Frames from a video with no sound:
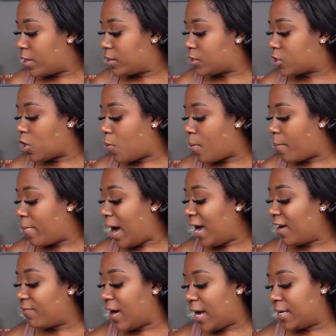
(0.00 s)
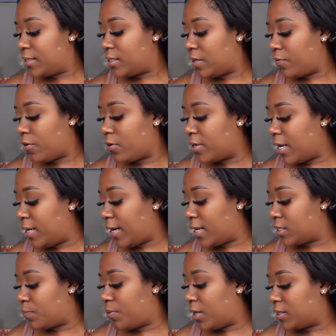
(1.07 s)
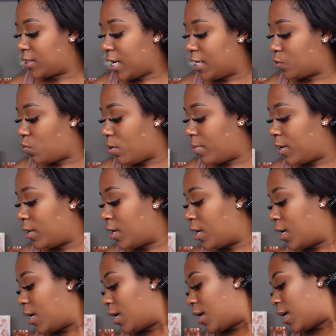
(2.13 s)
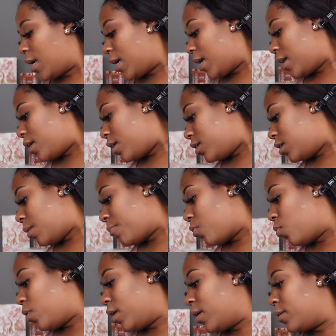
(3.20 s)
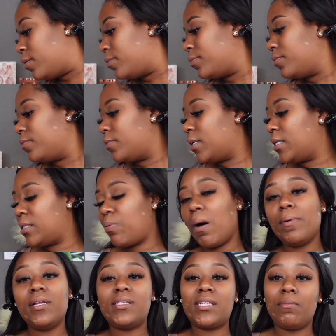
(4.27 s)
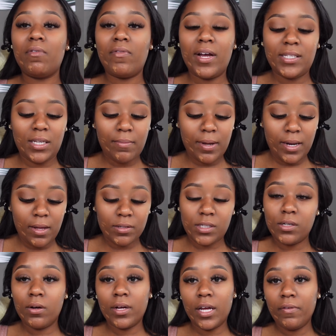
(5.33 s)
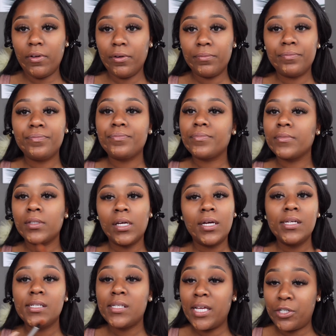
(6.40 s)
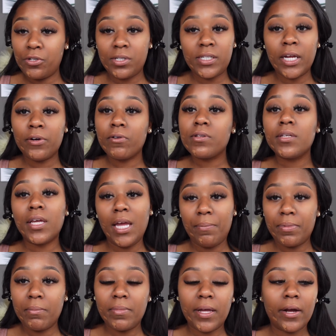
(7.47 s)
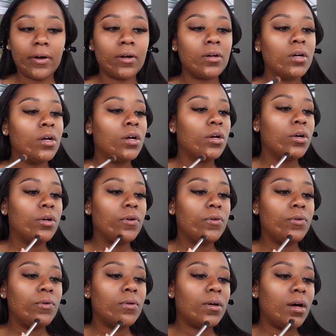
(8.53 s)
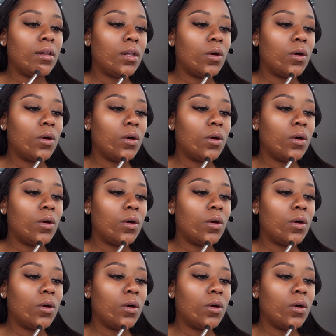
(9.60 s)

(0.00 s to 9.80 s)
so my advice, if you're dating as a plus size woman, number one, is probably the same advice anybody else is gonna give you. Set your standards and keep them there. Do not